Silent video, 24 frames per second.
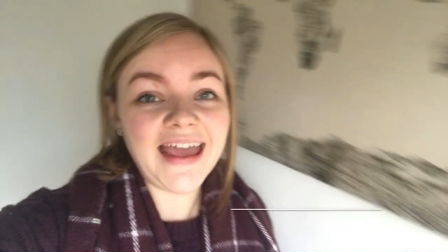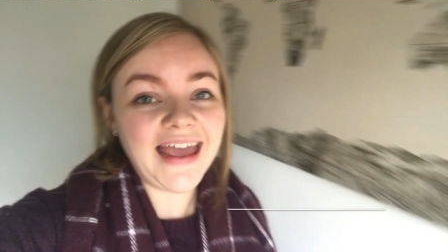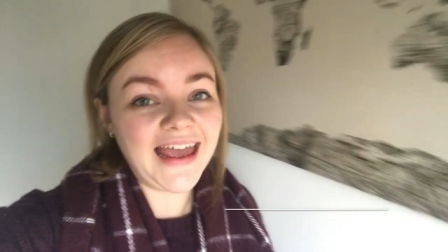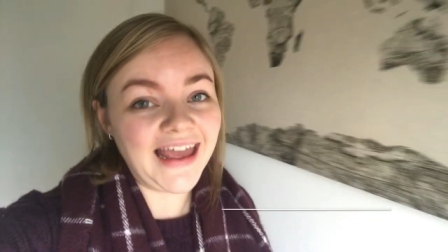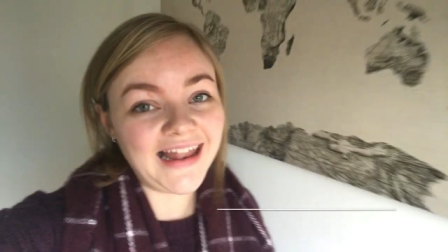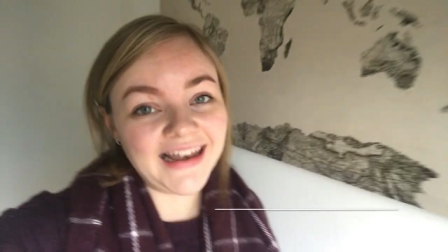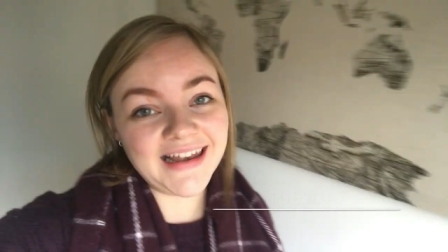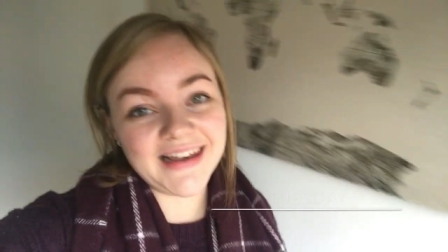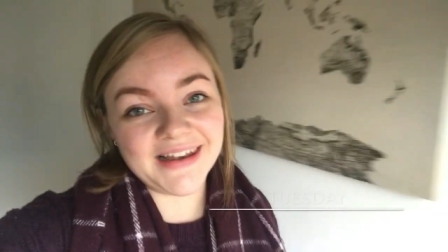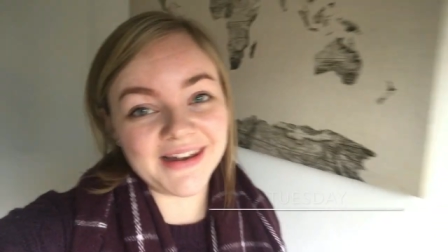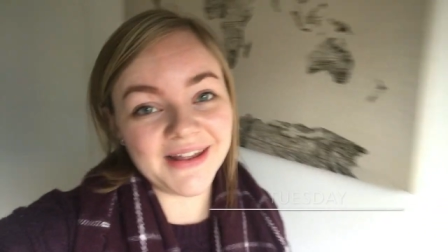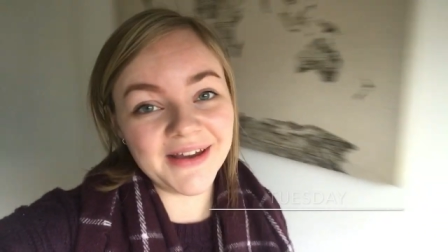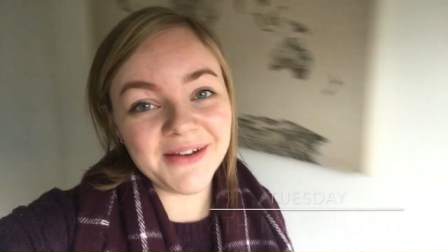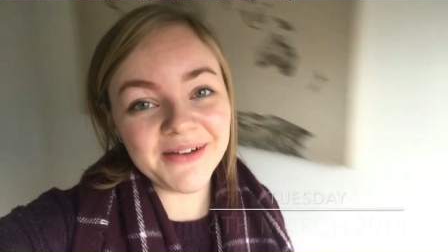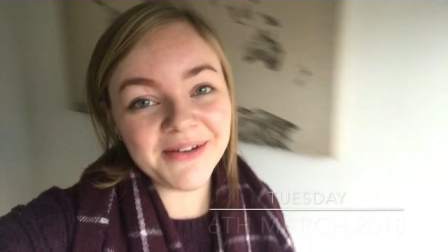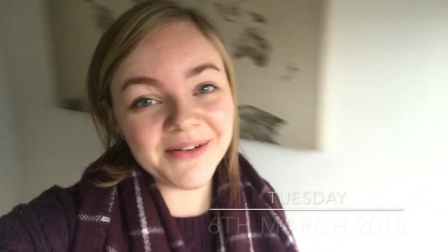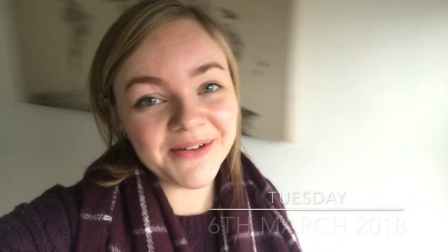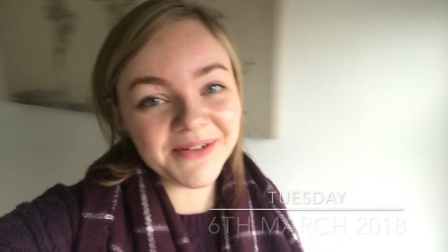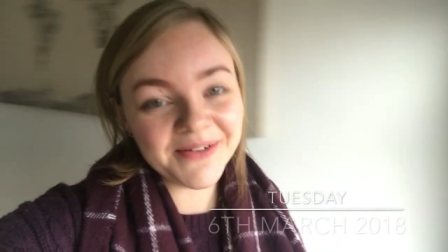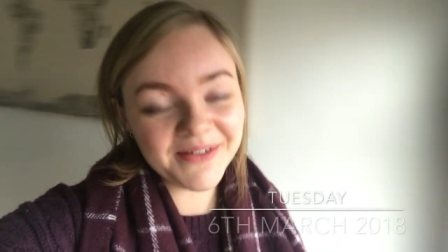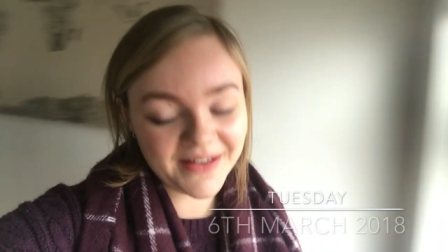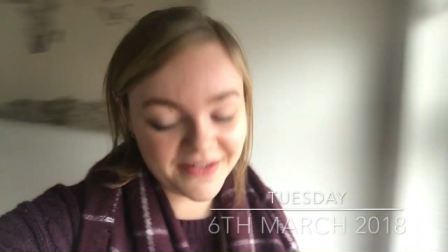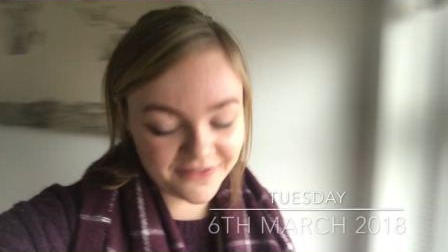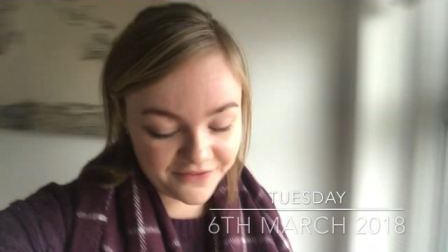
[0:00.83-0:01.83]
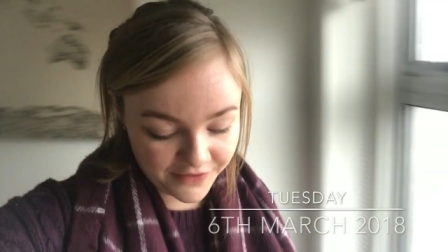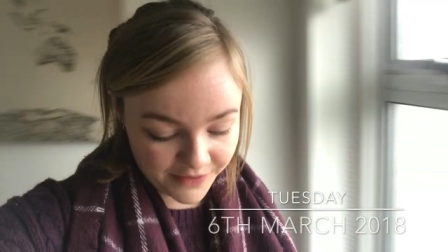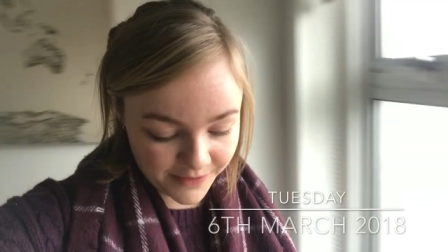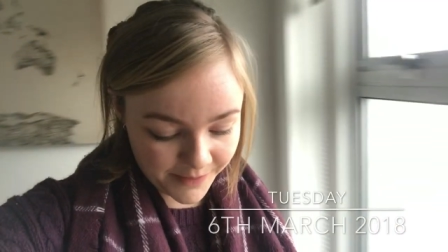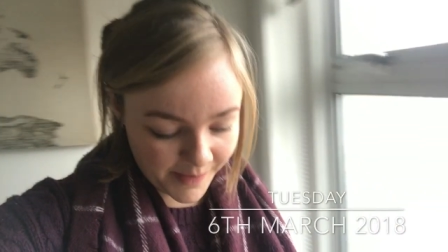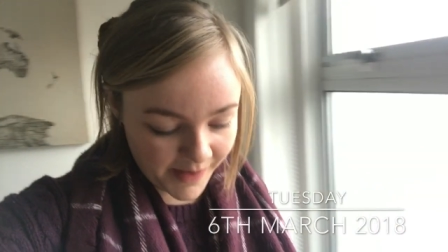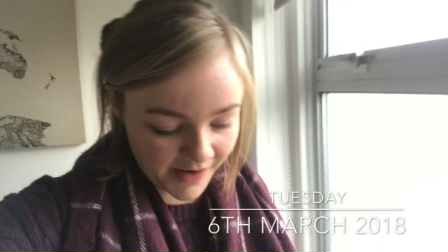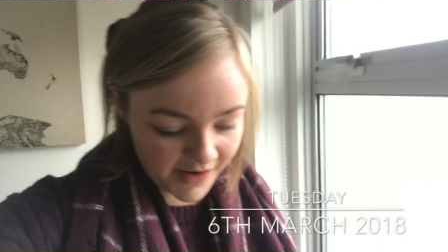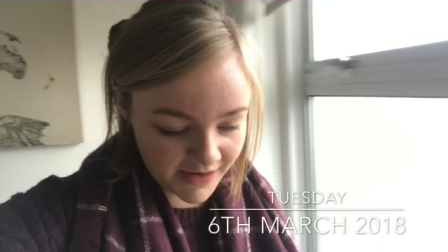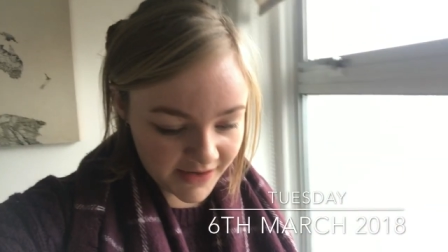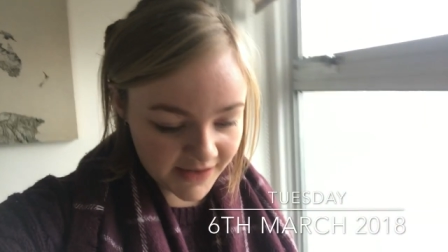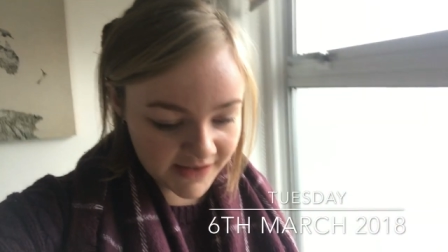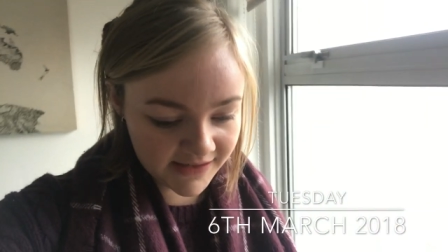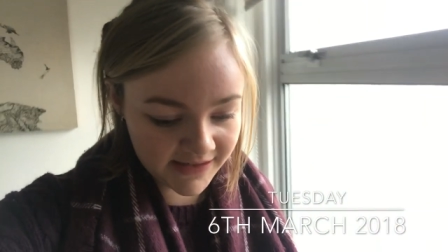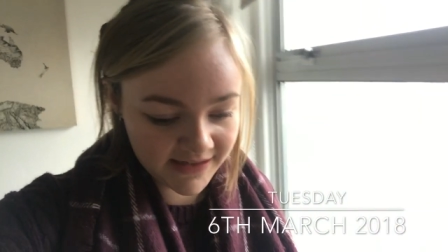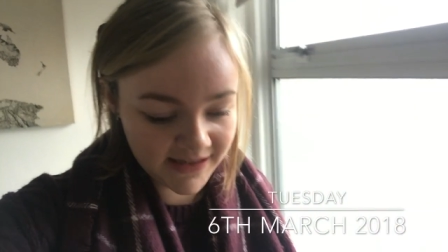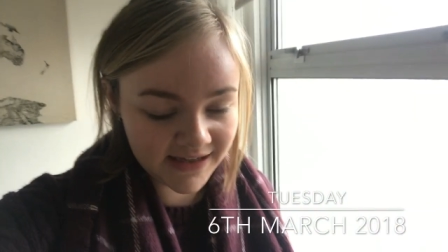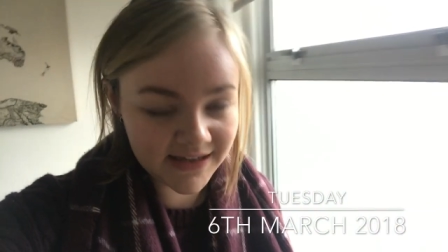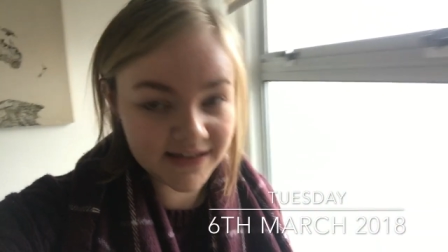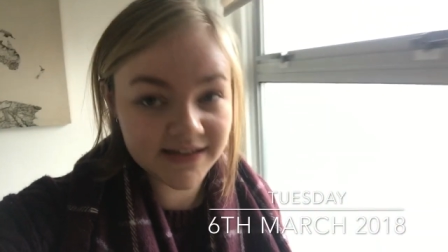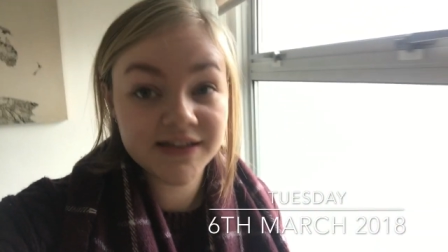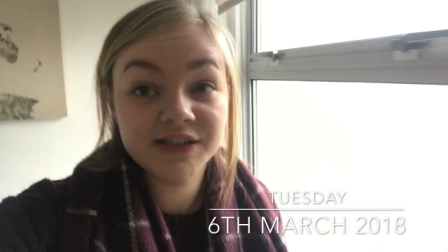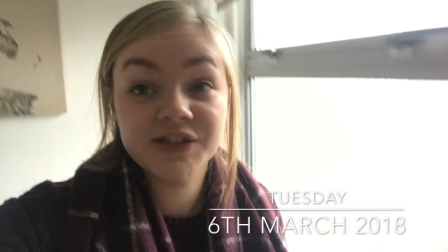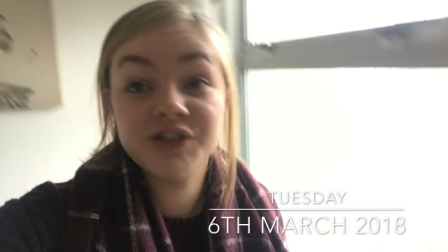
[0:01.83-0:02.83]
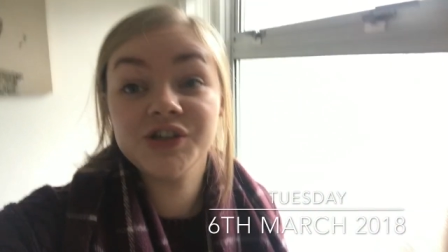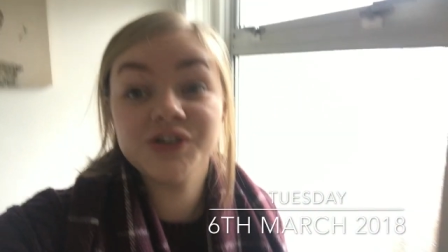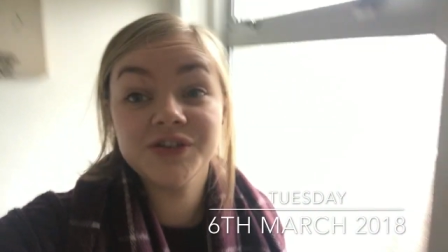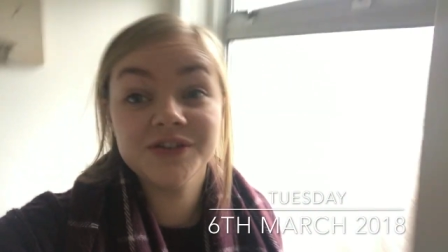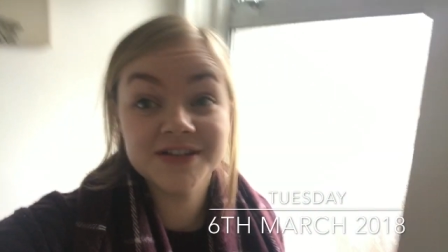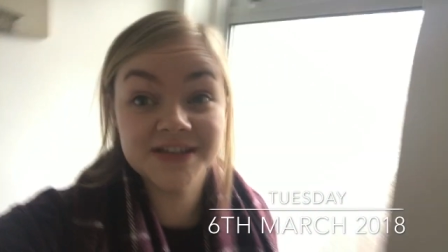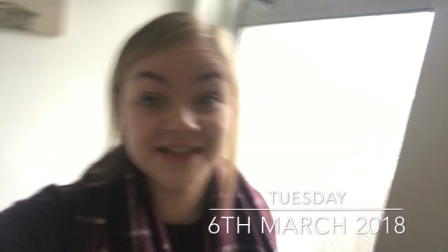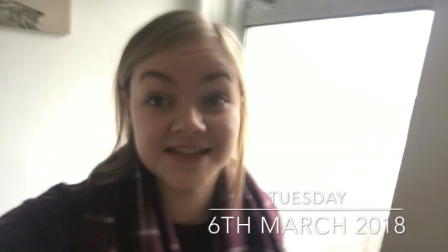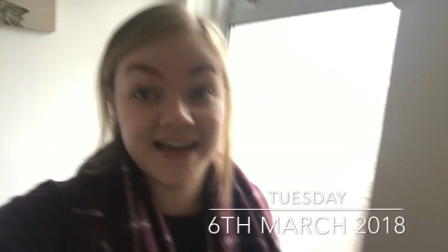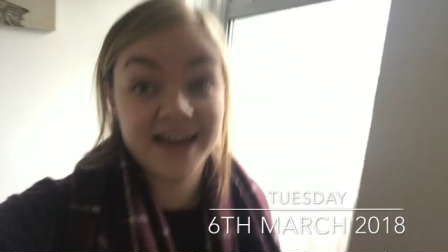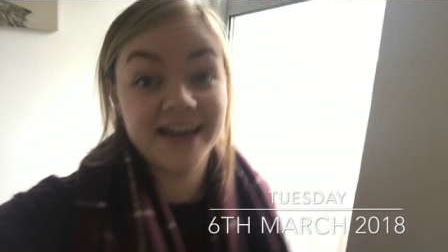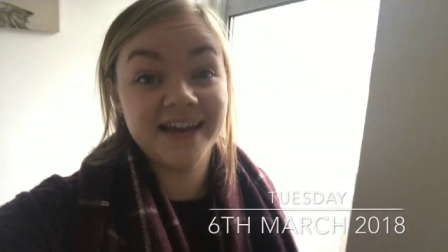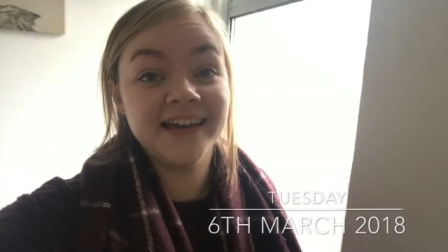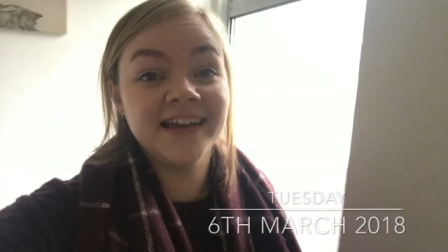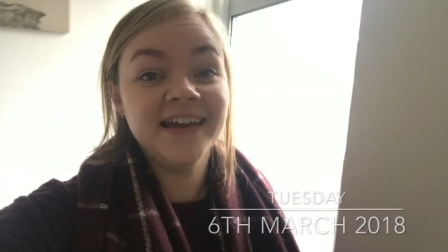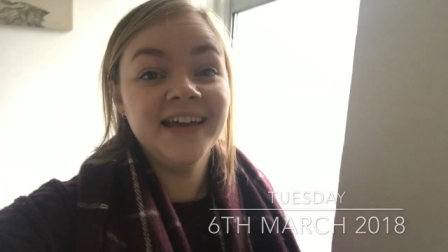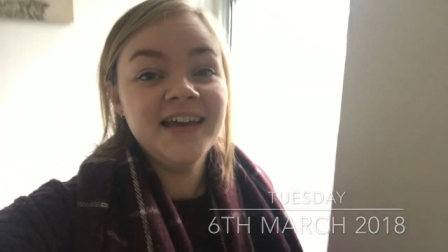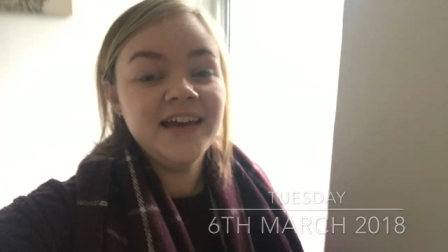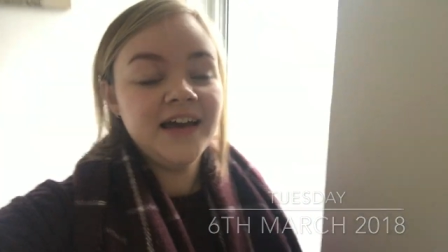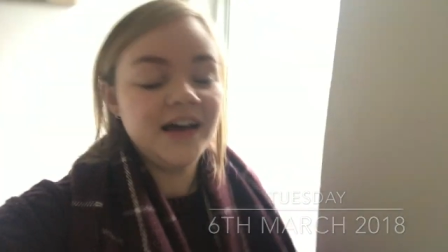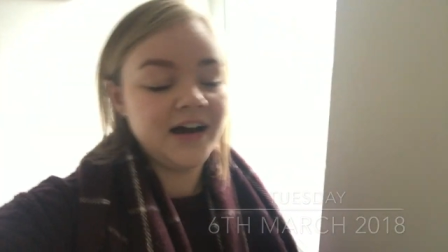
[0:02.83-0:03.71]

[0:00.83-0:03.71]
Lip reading: Hello everyone, it's Tuesday.